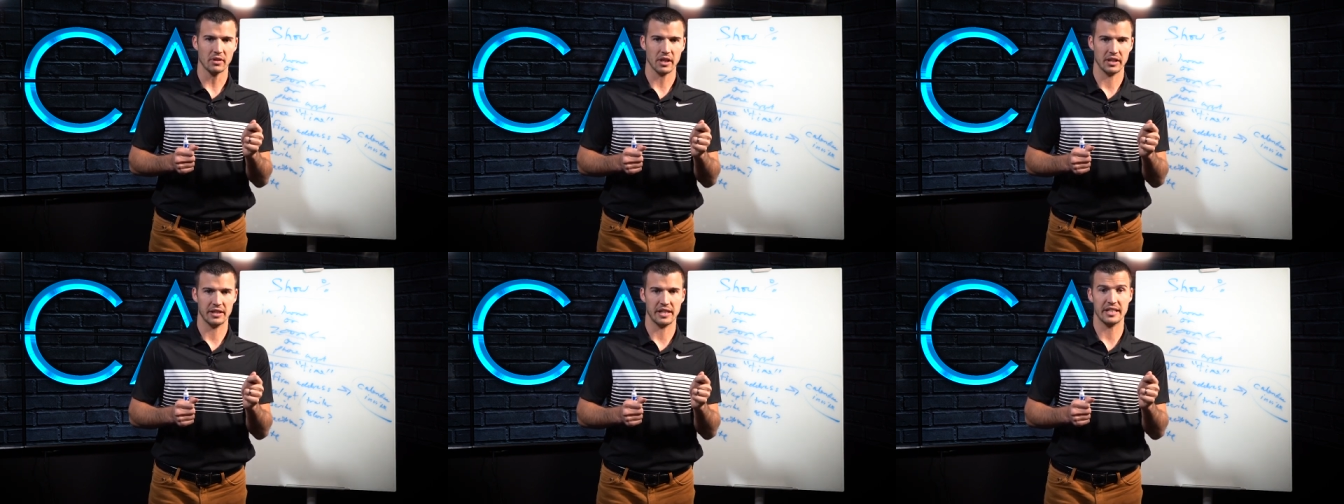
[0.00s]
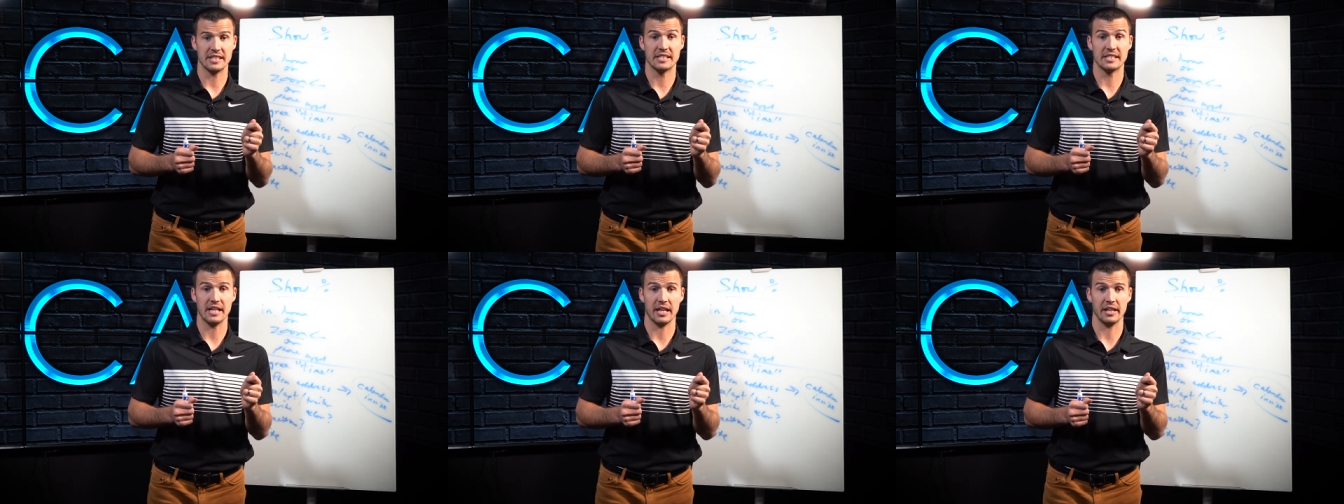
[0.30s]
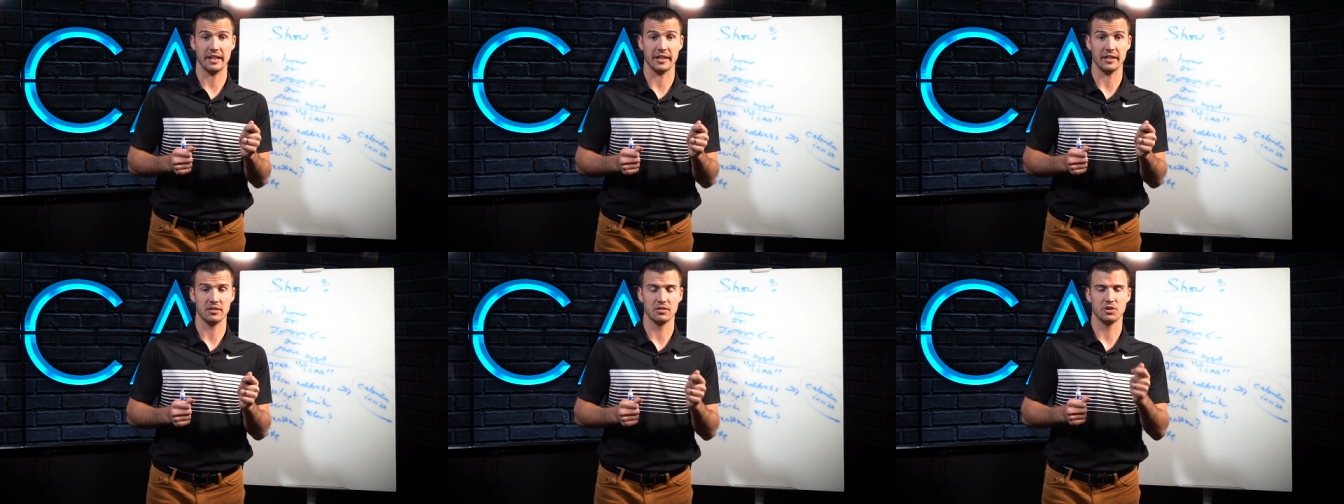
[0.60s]
less
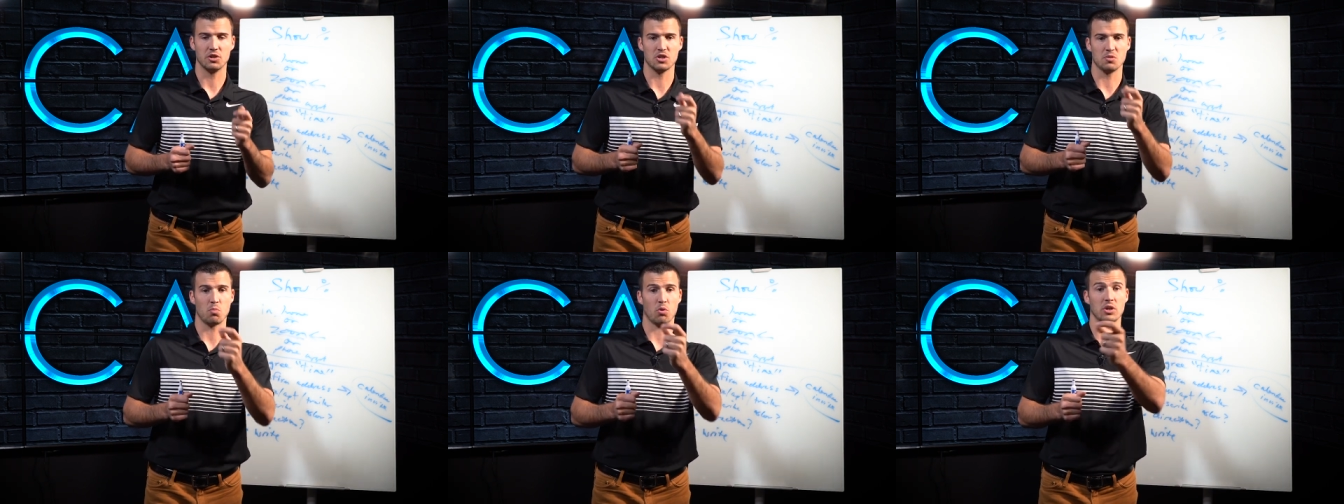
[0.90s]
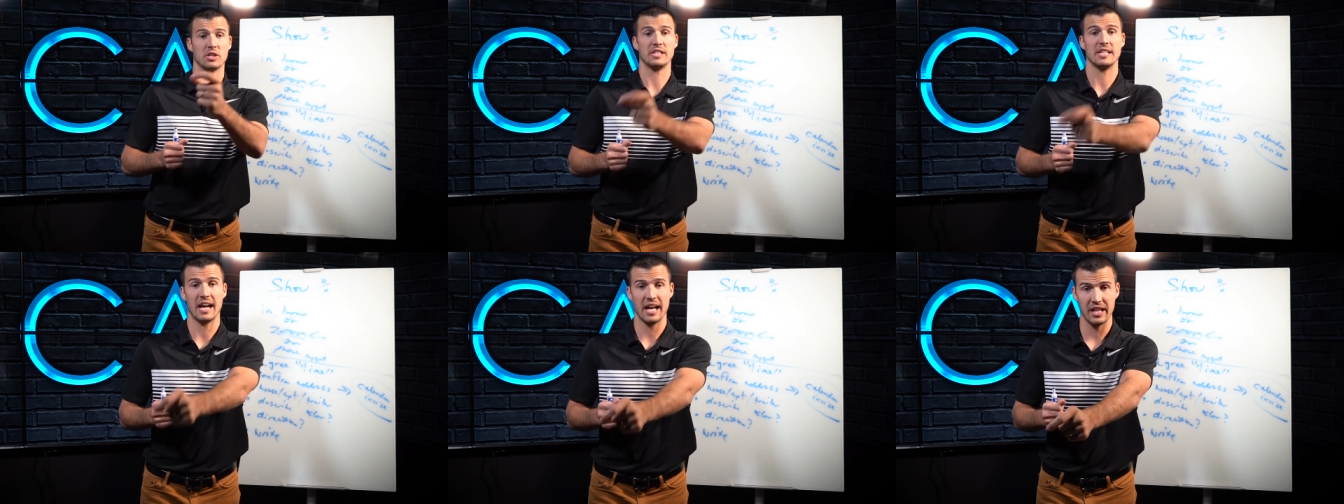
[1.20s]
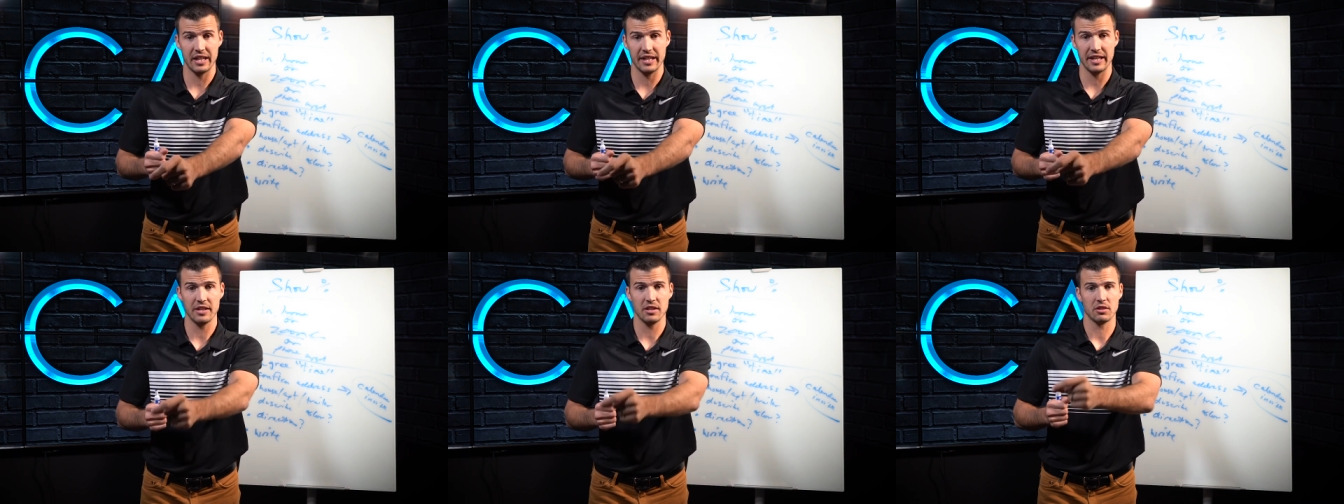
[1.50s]
selling. There's more
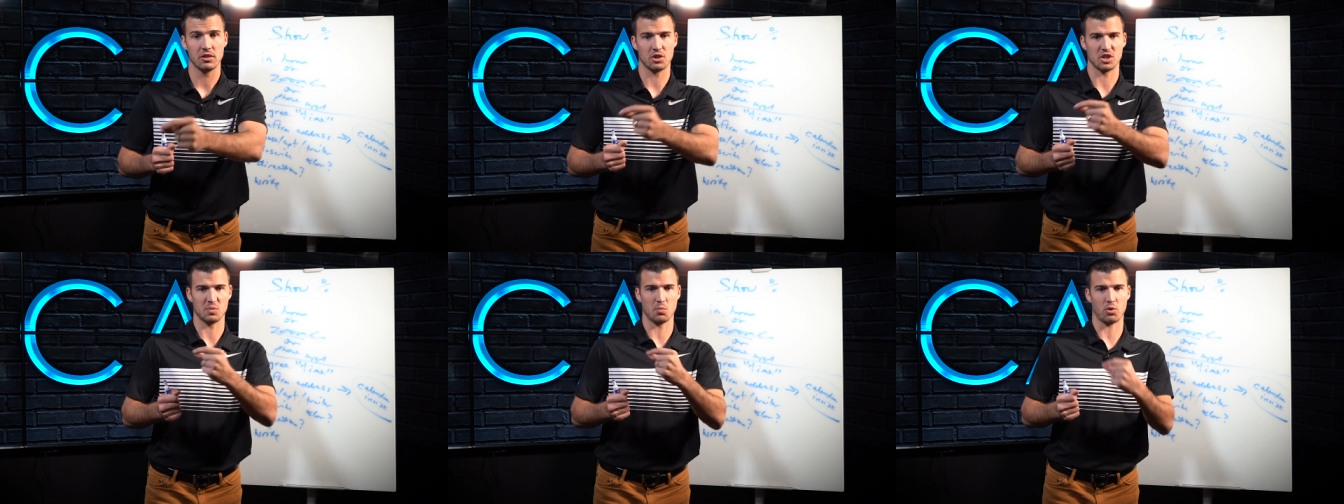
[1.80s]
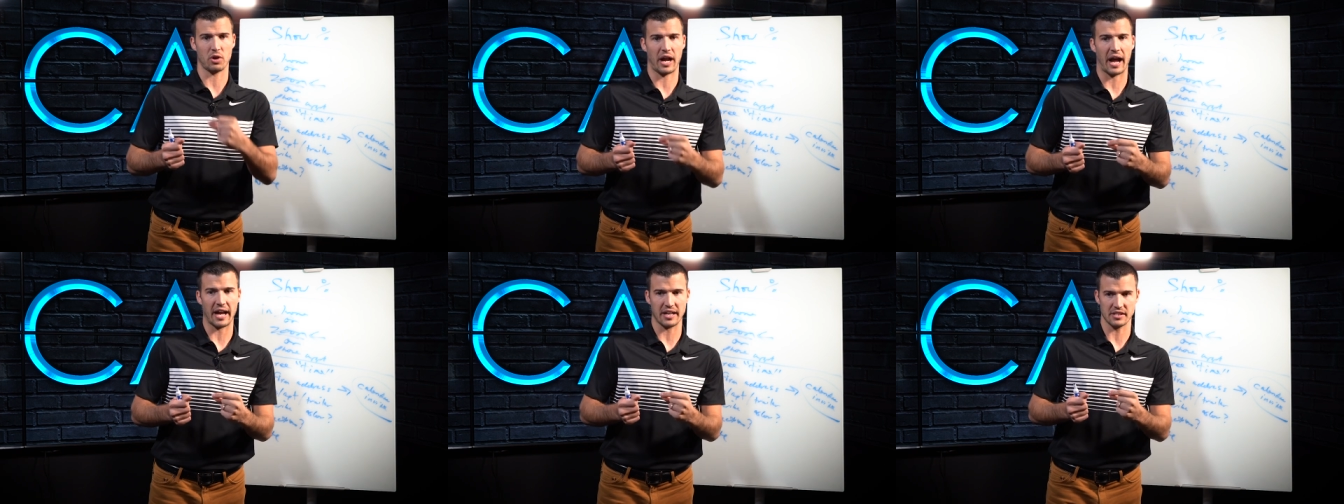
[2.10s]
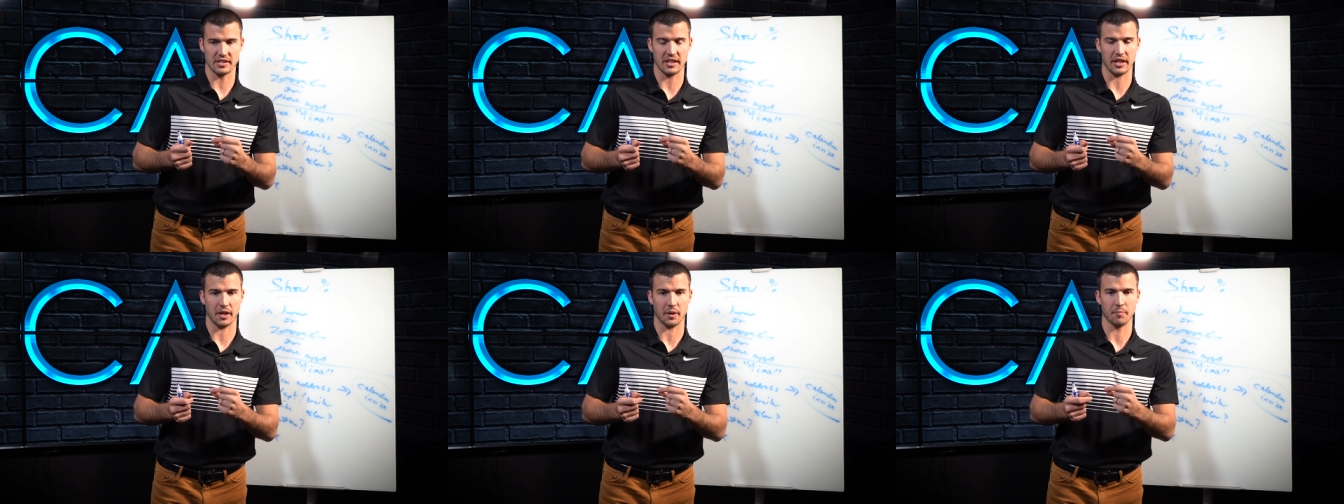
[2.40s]
telling, there's more
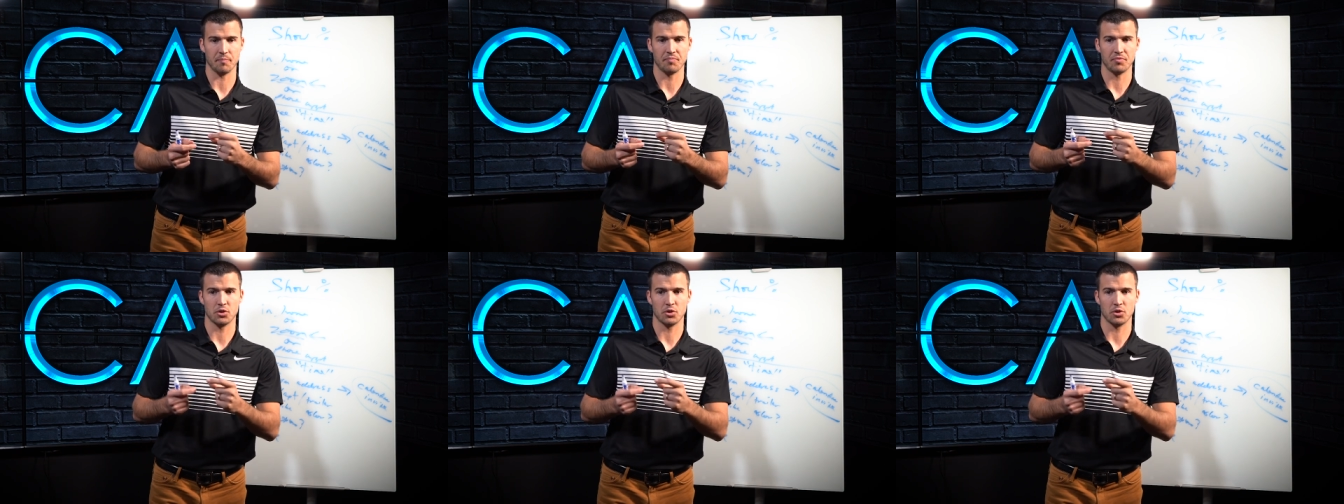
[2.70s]
asking.